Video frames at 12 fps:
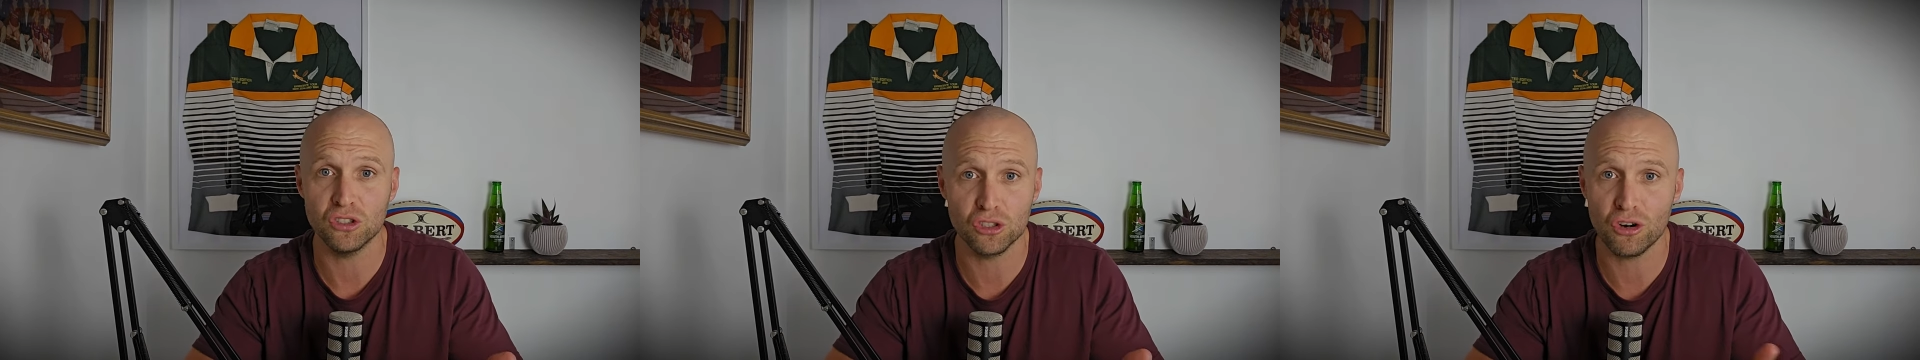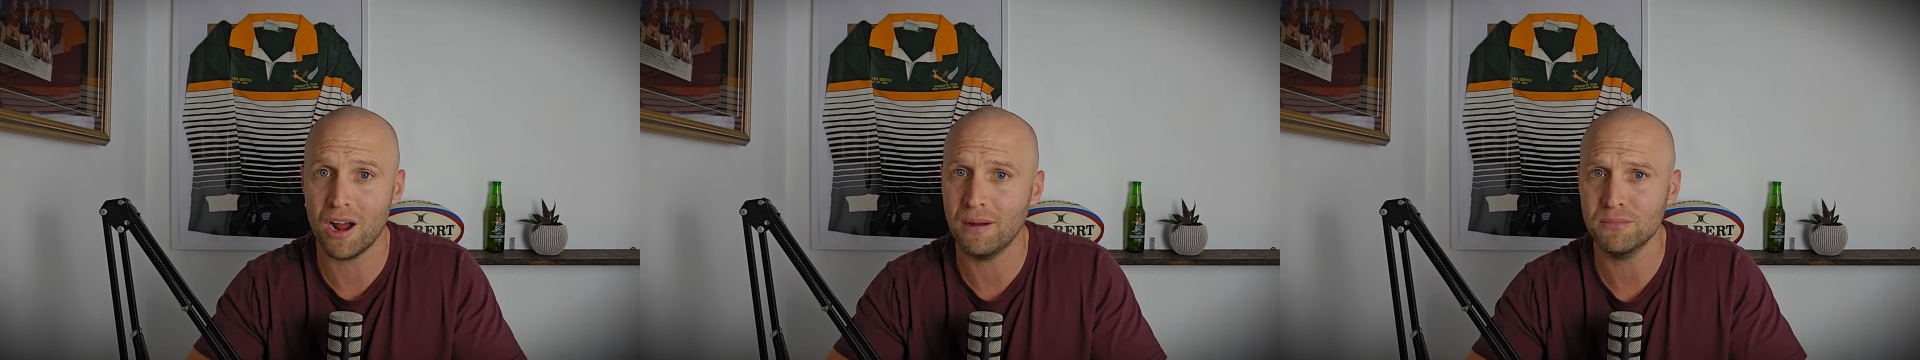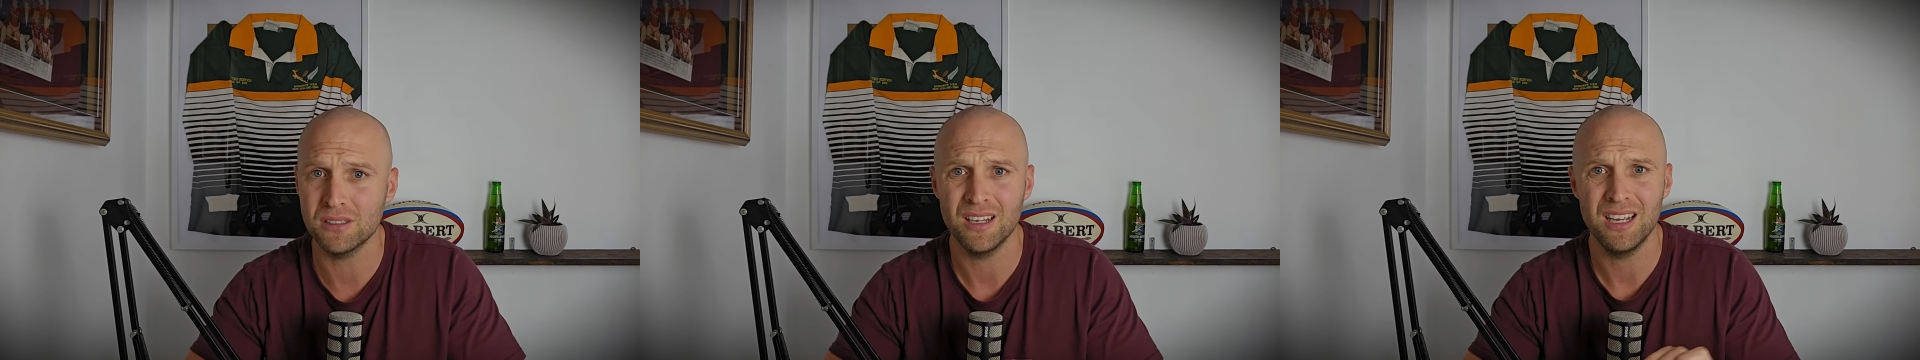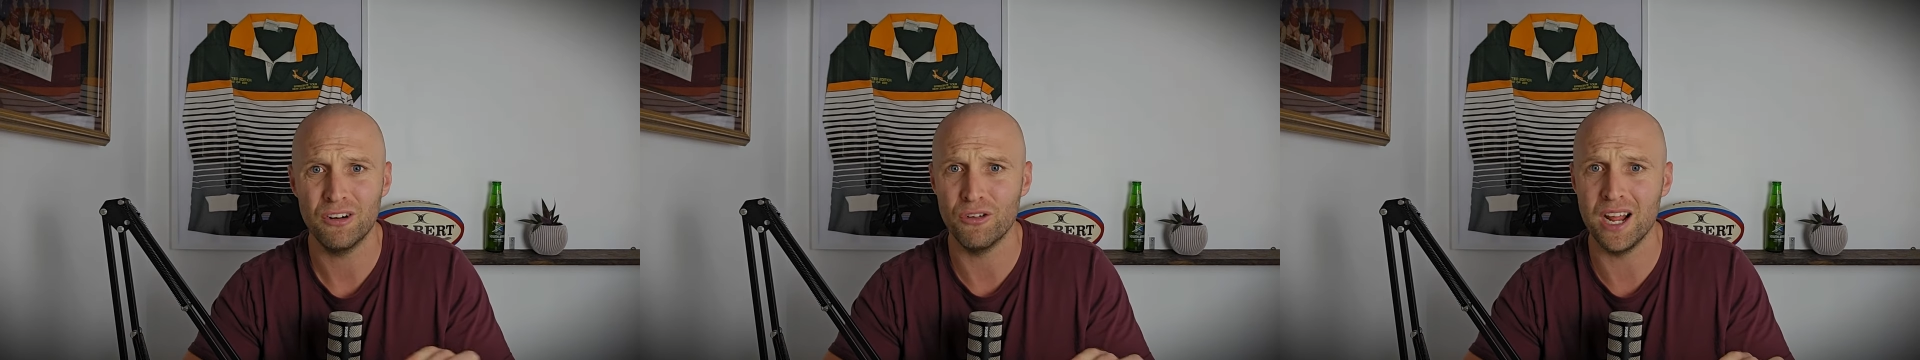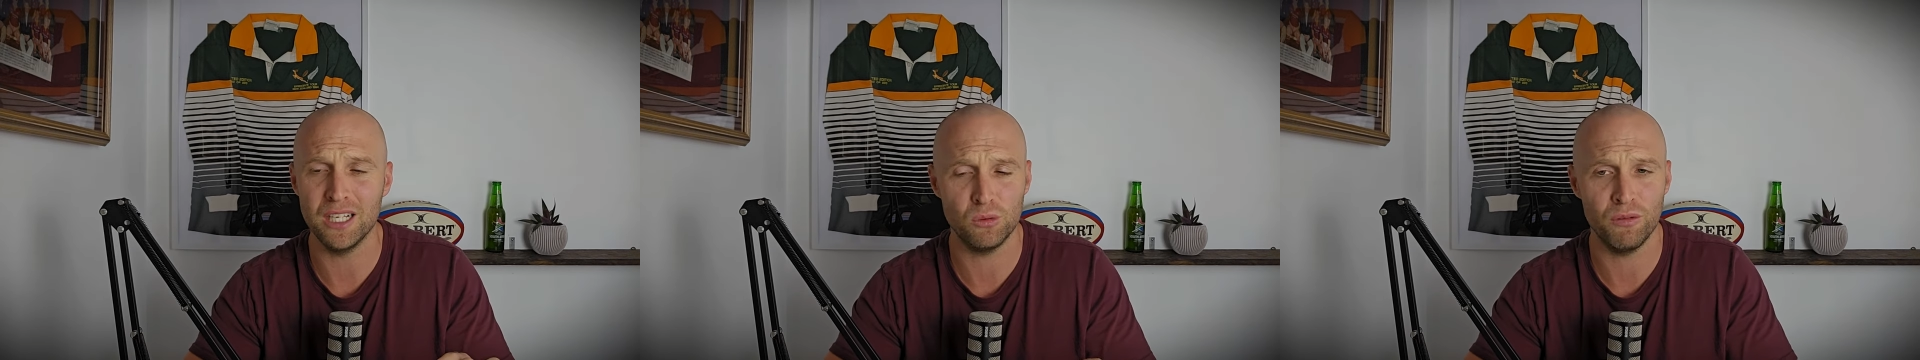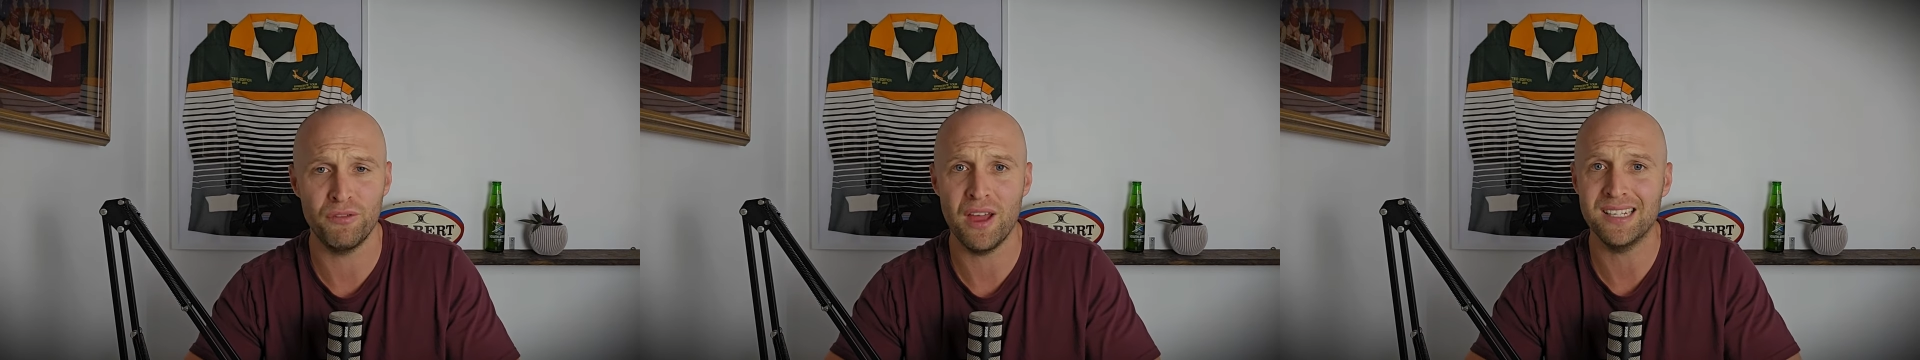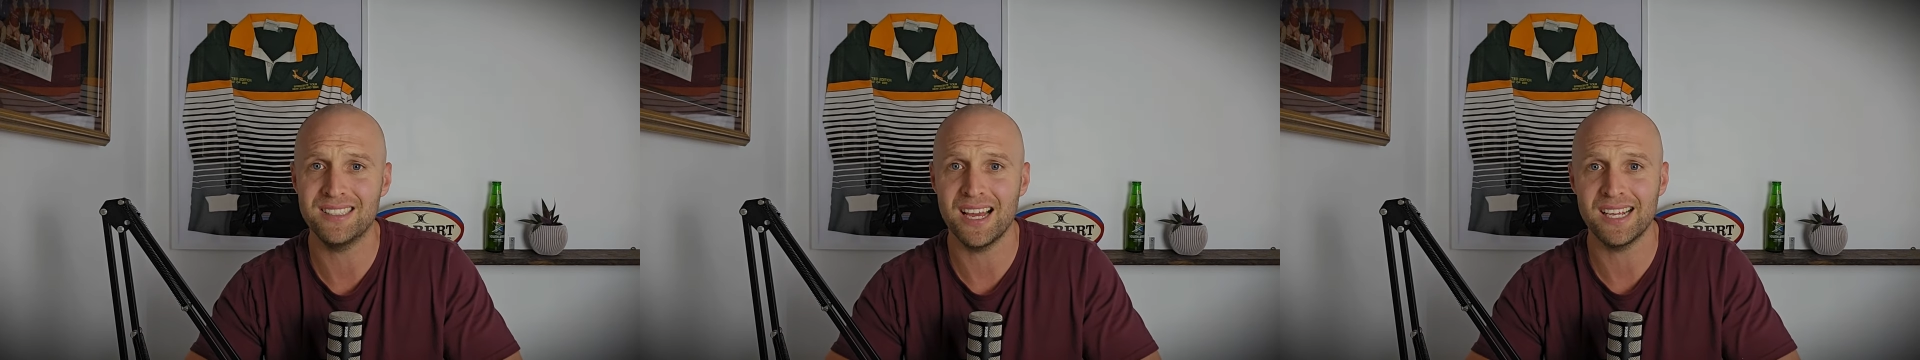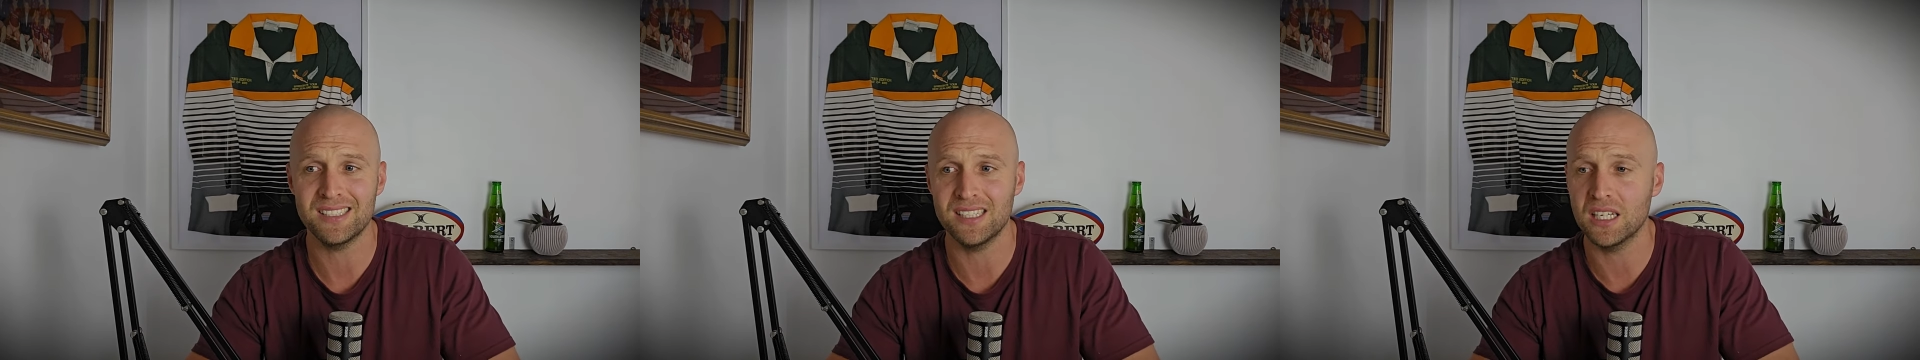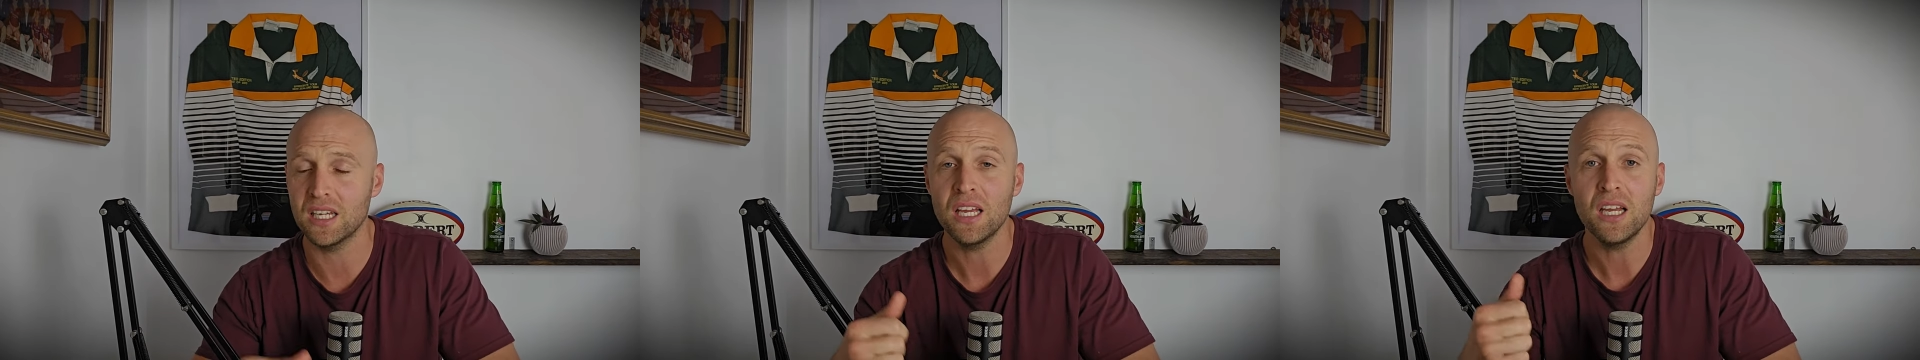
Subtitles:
scrums, Reds were fantastic.